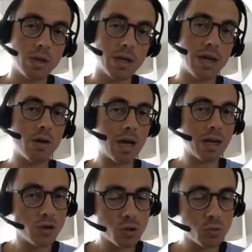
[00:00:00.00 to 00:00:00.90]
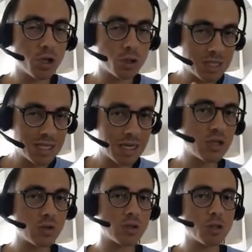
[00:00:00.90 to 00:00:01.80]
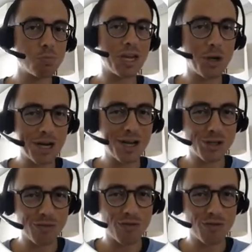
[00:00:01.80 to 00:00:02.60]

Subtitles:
Now, I use the word potential and speculation